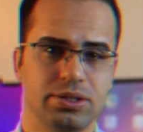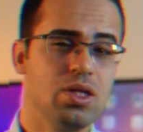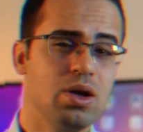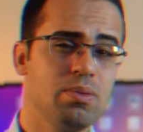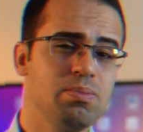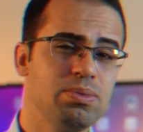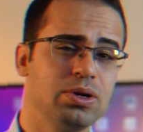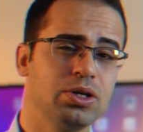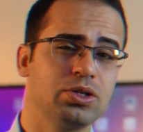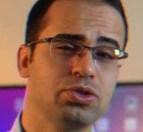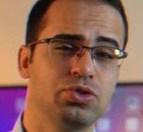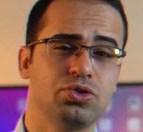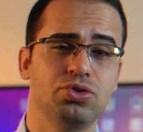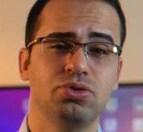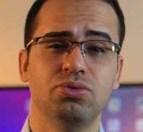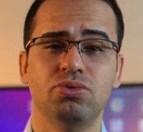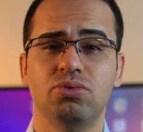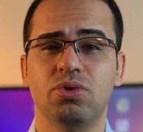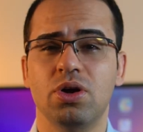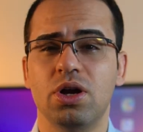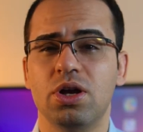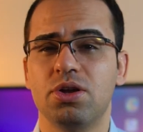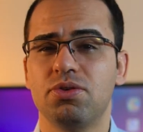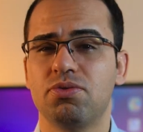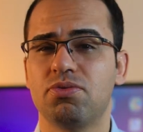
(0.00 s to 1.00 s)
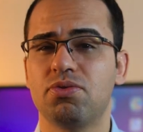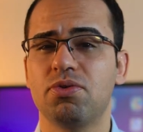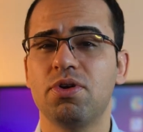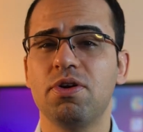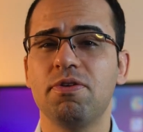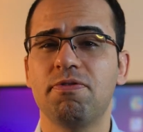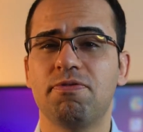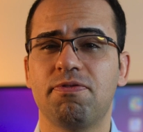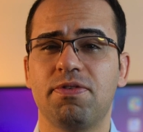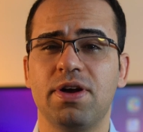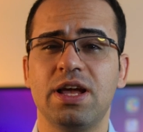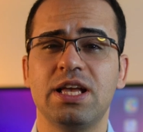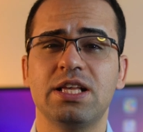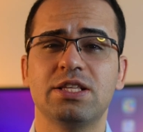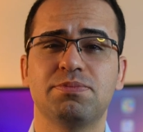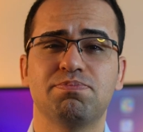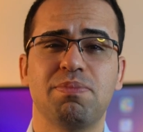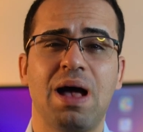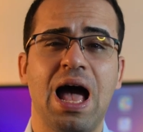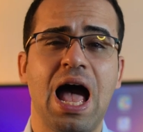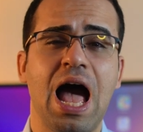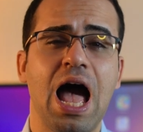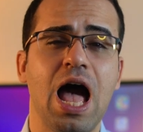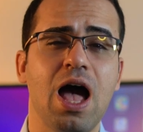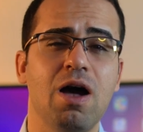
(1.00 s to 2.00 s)
Number two, three-phase
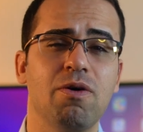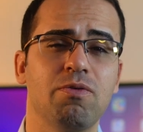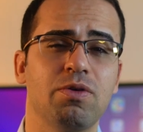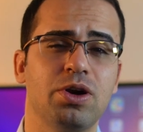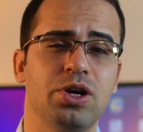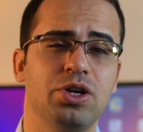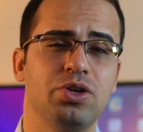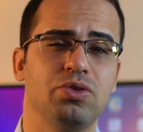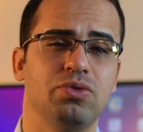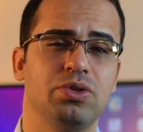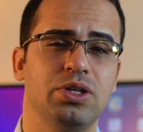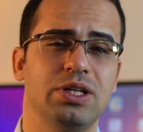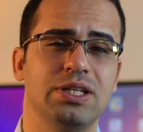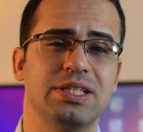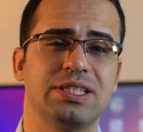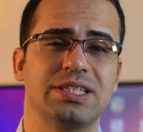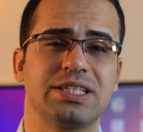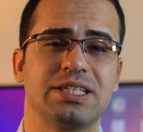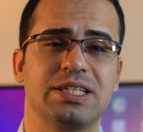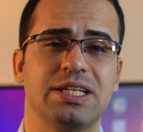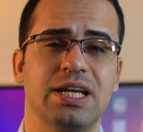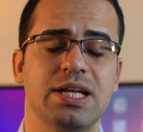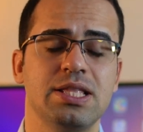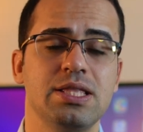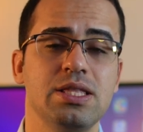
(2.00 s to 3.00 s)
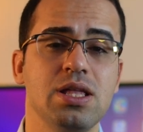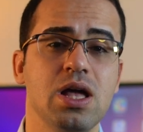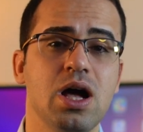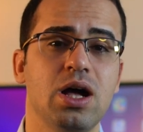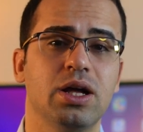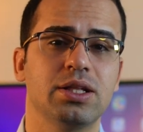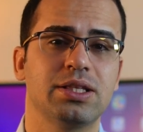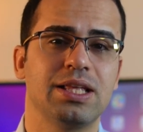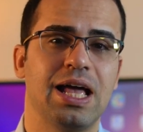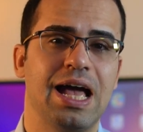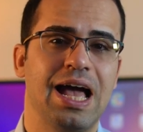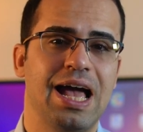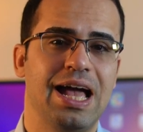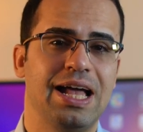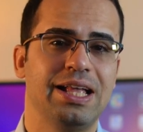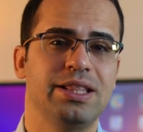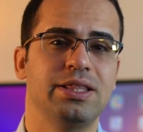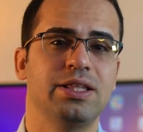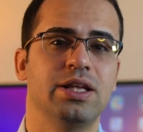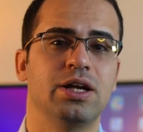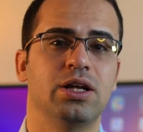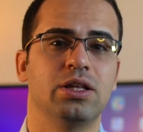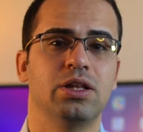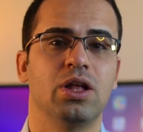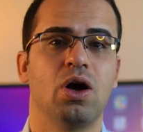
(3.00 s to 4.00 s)
power units cannot
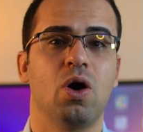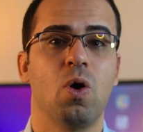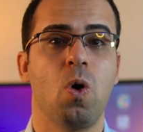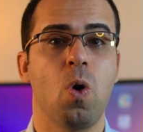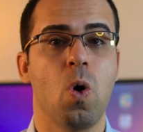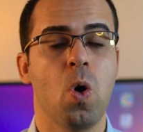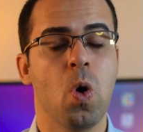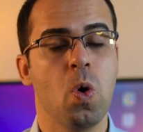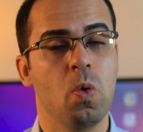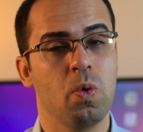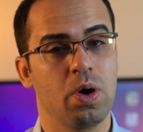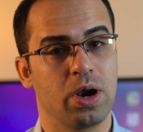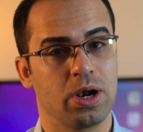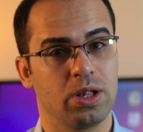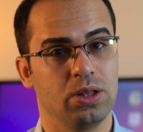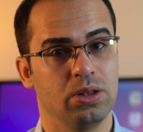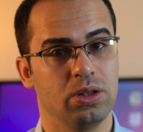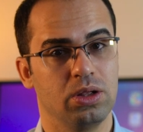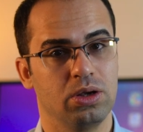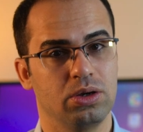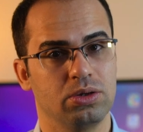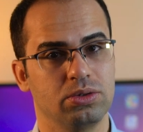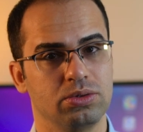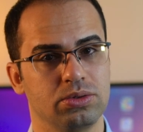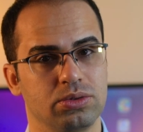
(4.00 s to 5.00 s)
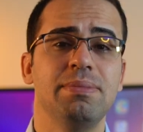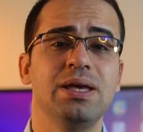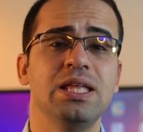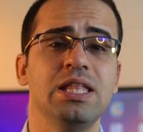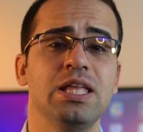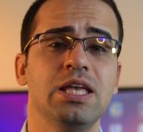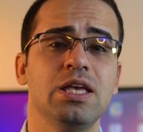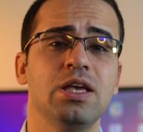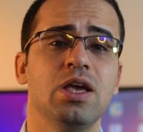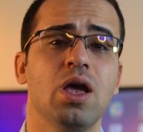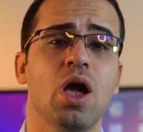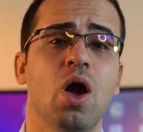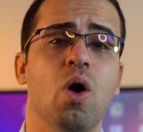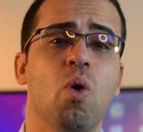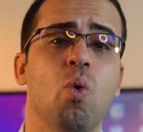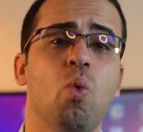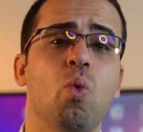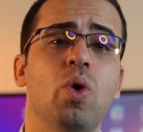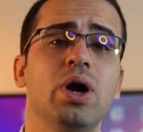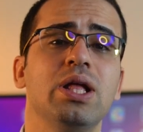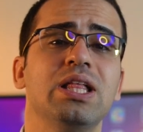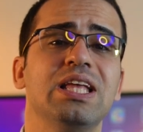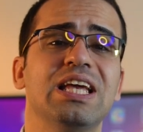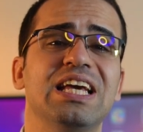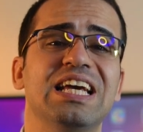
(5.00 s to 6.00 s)
handle overload, meaning
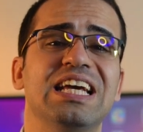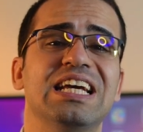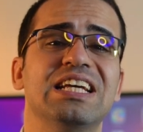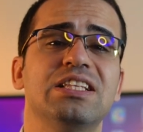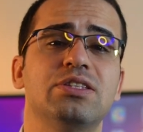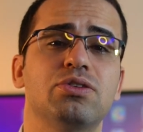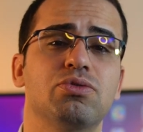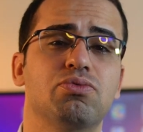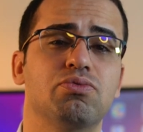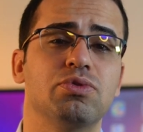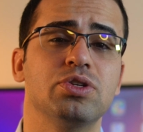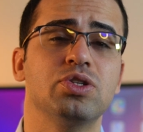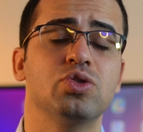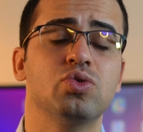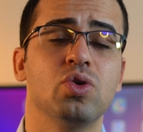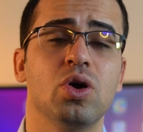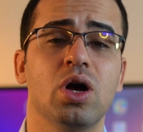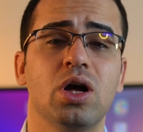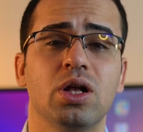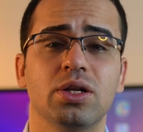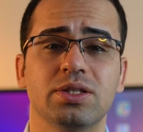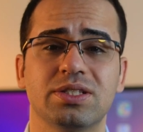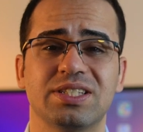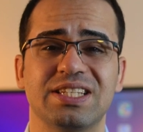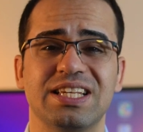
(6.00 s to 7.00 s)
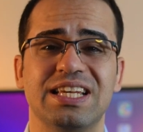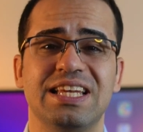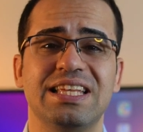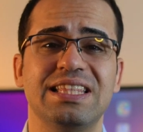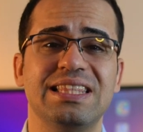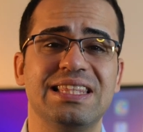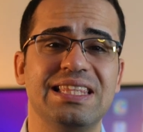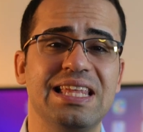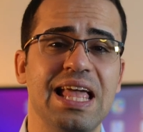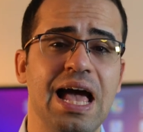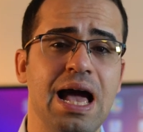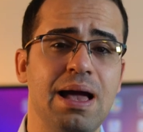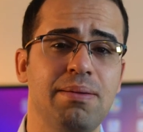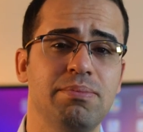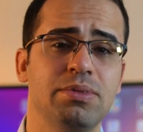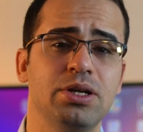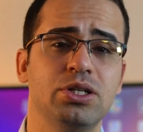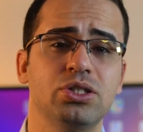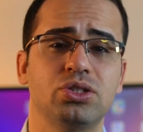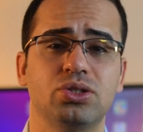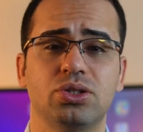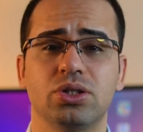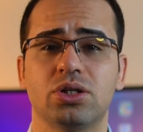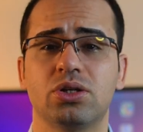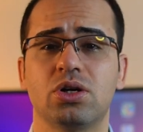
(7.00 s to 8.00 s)
when it results in
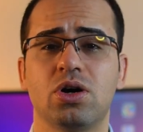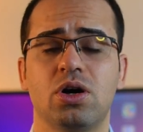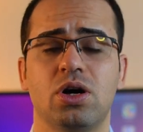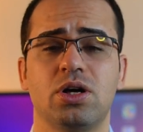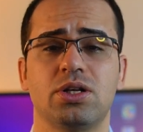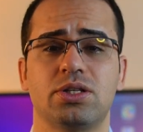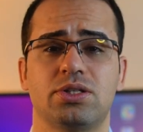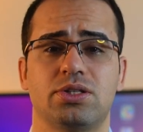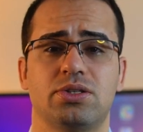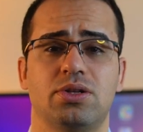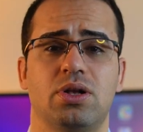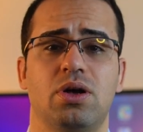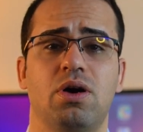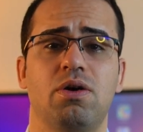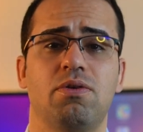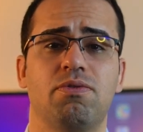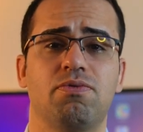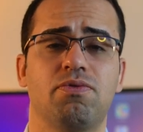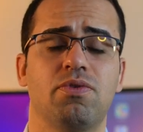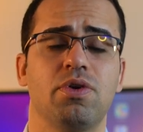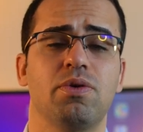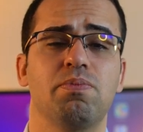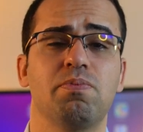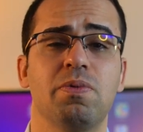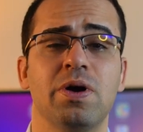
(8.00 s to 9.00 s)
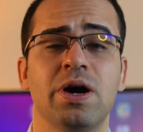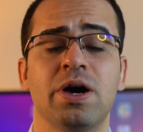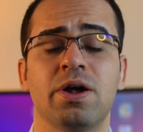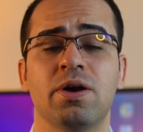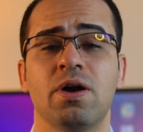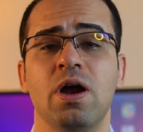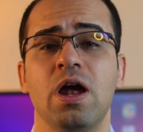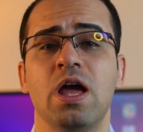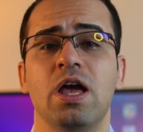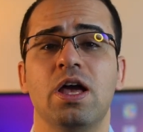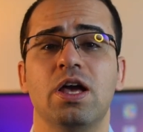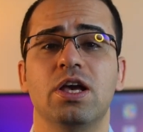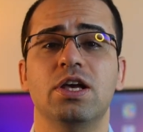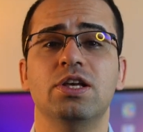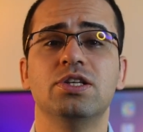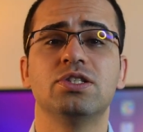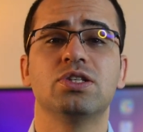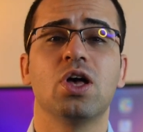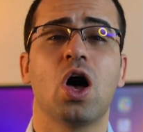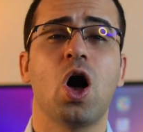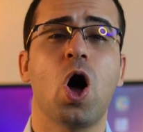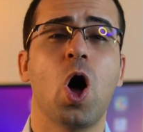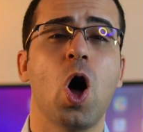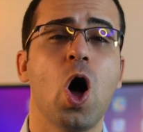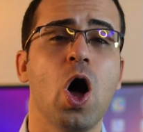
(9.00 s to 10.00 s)
damage the cost of repair is
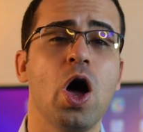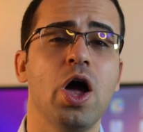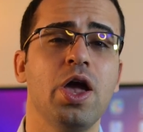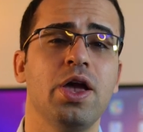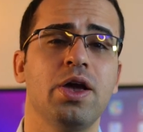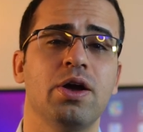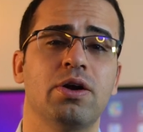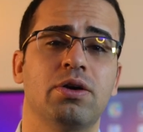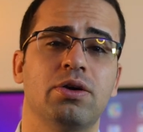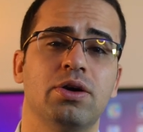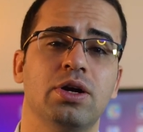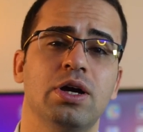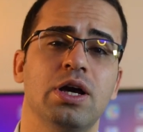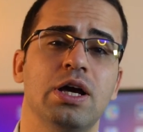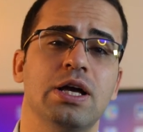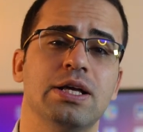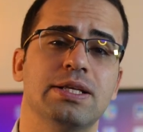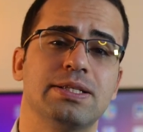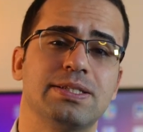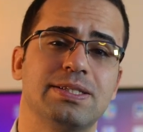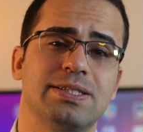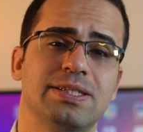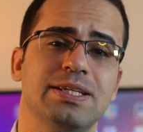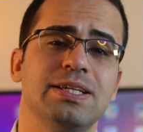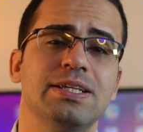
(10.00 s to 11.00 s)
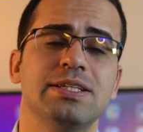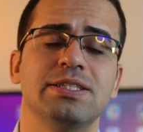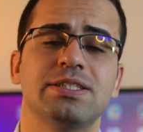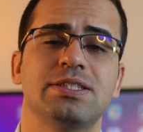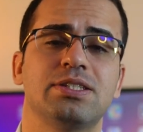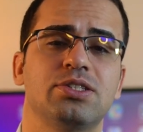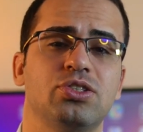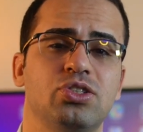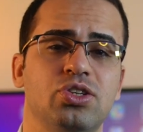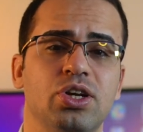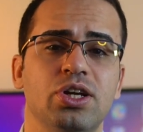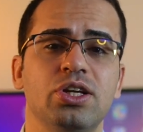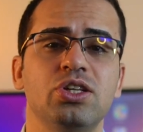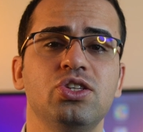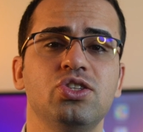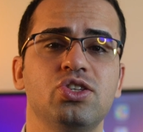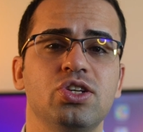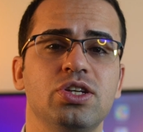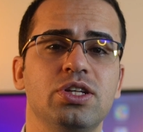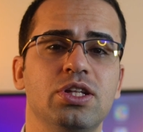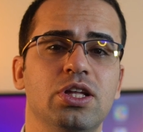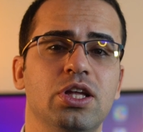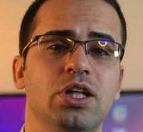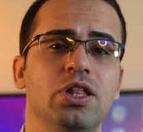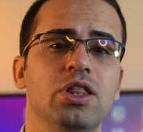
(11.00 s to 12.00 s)
higher since
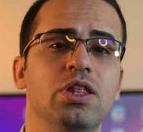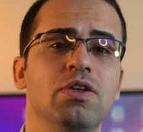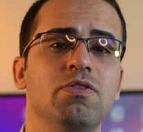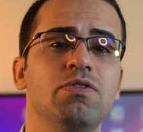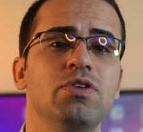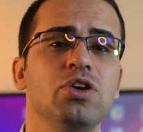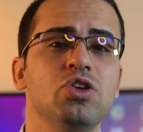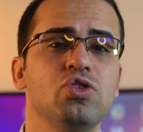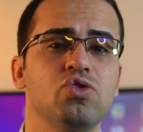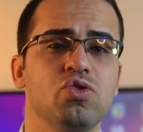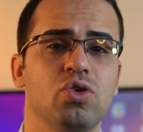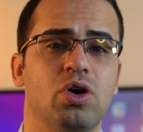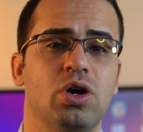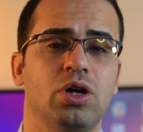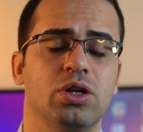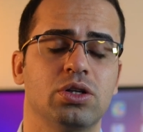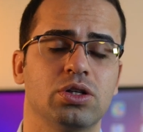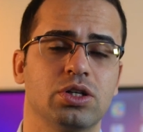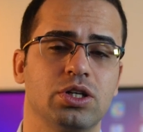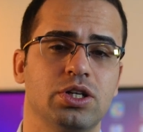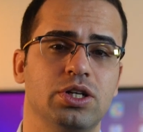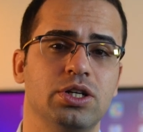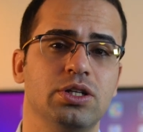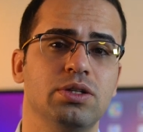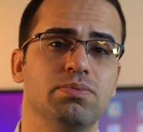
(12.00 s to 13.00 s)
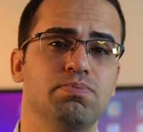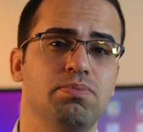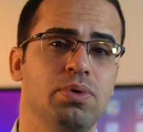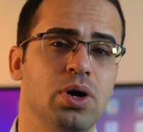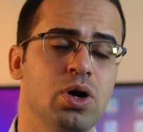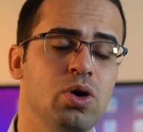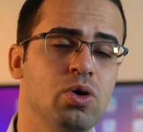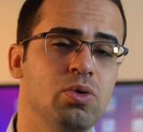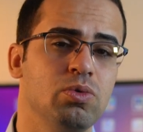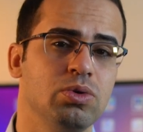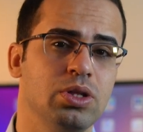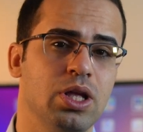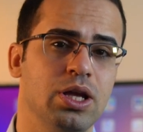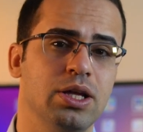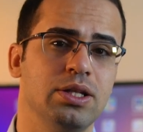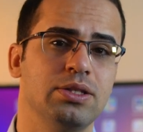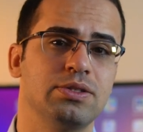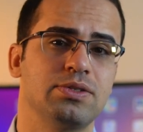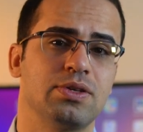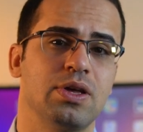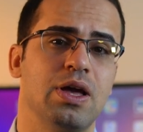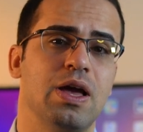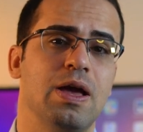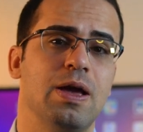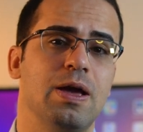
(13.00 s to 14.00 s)
changing individual
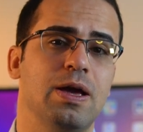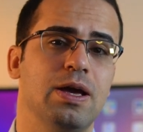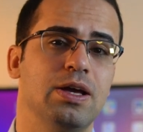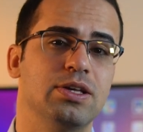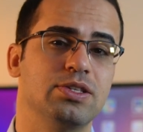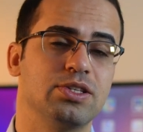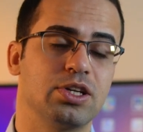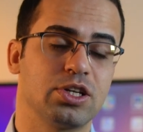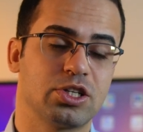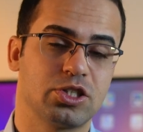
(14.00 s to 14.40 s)
components is